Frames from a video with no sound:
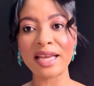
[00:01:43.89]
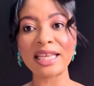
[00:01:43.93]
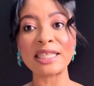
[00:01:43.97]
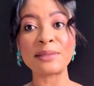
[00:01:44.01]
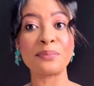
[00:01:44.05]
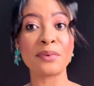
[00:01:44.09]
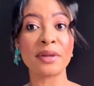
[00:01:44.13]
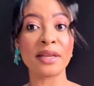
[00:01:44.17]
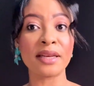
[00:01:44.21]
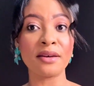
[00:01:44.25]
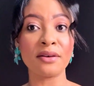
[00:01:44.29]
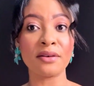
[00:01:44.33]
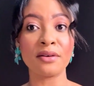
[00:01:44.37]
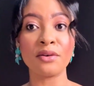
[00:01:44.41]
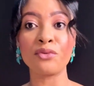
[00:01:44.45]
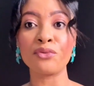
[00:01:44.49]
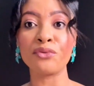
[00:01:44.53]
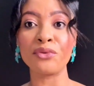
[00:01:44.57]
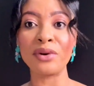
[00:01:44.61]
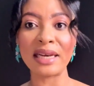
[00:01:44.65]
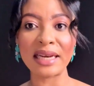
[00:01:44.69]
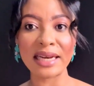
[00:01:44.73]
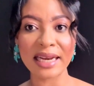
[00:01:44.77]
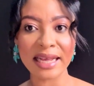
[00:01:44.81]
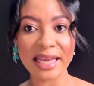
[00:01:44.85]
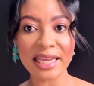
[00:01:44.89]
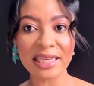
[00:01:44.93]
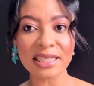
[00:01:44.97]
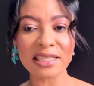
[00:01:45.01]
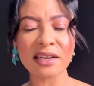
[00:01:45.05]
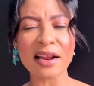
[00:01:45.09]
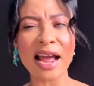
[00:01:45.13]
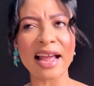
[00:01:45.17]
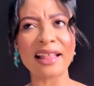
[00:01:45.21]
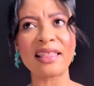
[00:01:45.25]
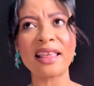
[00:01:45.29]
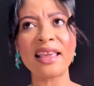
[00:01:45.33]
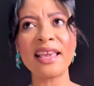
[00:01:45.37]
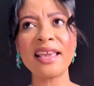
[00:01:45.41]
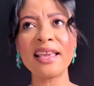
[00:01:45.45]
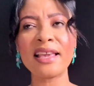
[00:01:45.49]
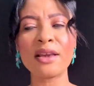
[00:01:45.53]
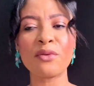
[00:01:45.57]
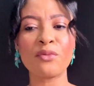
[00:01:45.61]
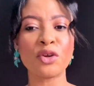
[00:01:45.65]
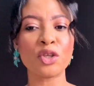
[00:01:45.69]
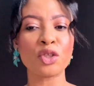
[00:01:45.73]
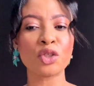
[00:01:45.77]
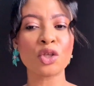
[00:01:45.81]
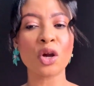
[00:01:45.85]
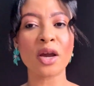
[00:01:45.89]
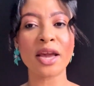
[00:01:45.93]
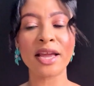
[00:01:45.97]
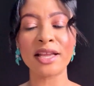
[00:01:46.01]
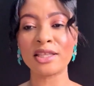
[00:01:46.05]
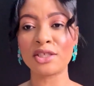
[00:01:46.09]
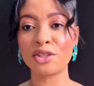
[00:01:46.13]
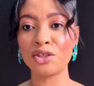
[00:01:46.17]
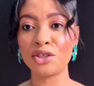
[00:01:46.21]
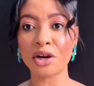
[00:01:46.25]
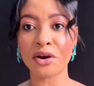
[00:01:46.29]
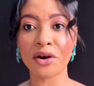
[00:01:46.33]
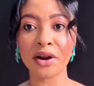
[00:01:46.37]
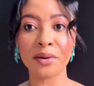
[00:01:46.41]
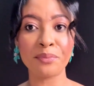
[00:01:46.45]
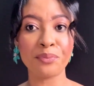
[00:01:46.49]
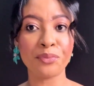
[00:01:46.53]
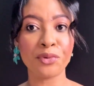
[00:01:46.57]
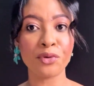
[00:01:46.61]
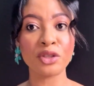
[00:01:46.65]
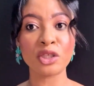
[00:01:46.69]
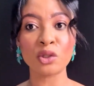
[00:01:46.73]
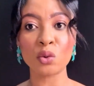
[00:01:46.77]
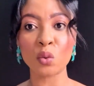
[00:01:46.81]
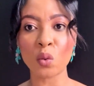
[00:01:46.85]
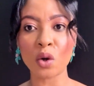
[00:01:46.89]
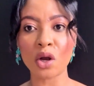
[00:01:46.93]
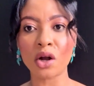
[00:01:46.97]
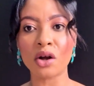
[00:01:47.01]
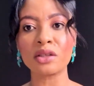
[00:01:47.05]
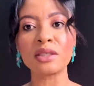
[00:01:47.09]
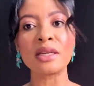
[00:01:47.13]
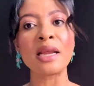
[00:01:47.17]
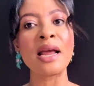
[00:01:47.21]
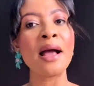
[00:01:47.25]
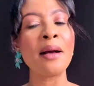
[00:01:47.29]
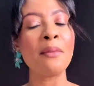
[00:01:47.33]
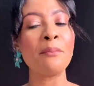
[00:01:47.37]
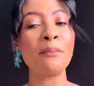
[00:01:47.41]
It's been released. I think we saw it during Beauty World,